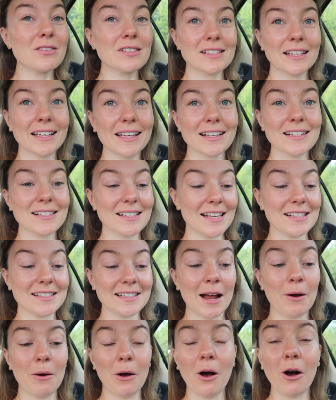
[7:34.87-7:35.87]
6. It's
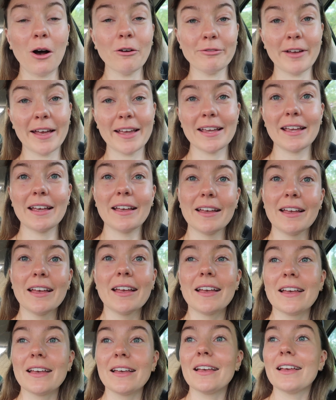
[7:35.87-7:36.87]
now
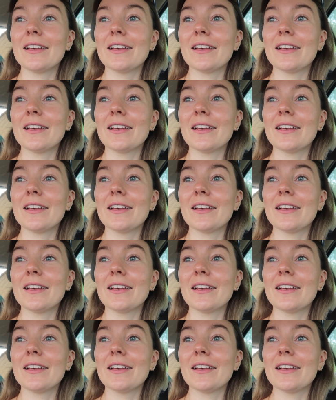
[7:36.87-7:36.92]
8:30.